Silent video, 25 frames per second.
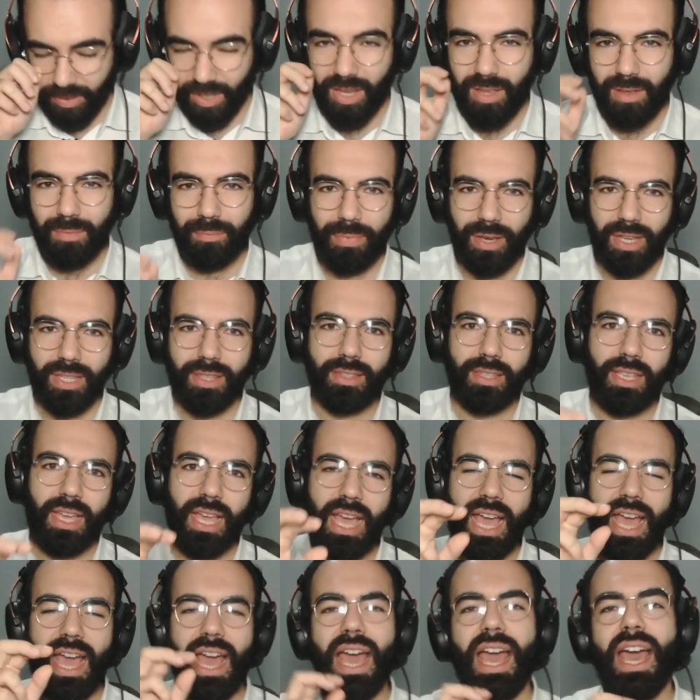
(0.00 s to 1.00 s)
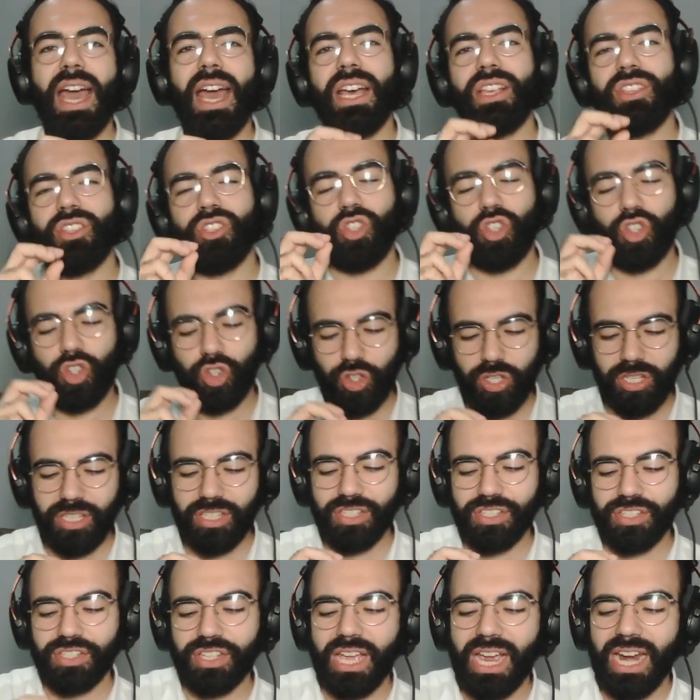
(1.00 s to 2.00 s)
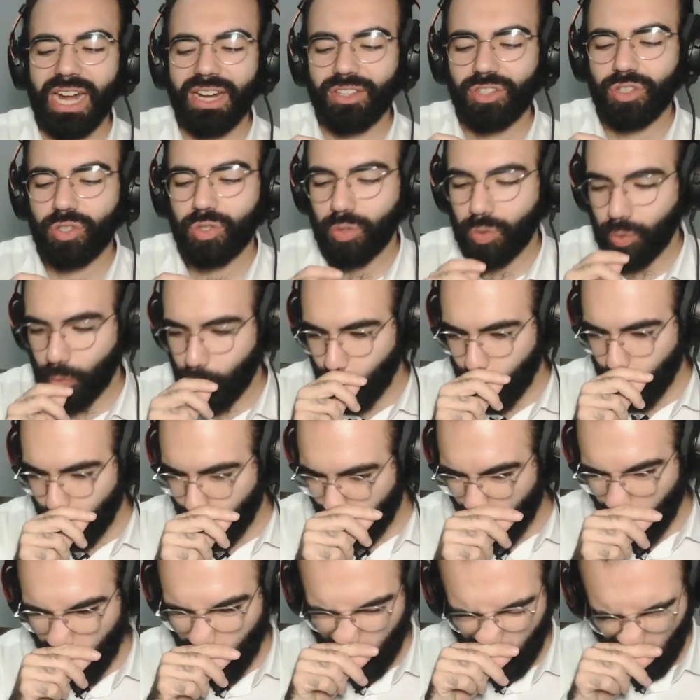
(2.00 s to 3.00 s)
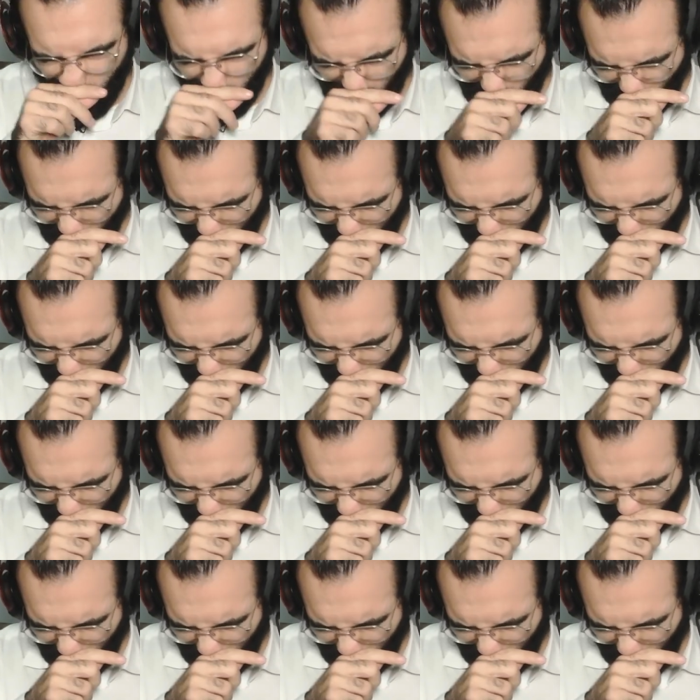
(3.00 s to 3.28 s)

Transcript: But as she starts to